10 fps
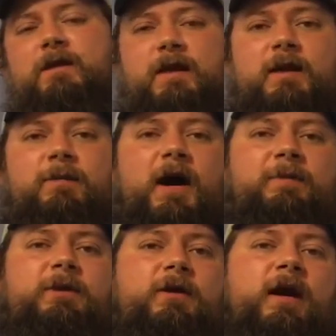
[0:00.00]

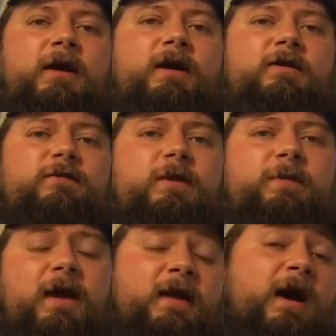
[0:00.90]
popular area to
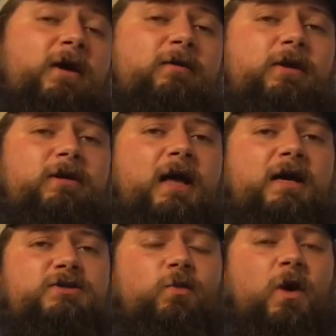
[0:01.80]
flip at. Now I
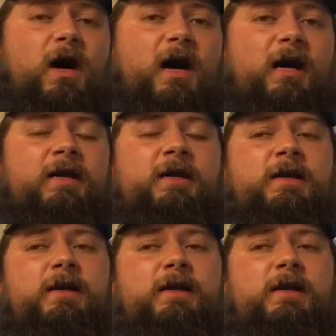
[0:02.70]
realize why.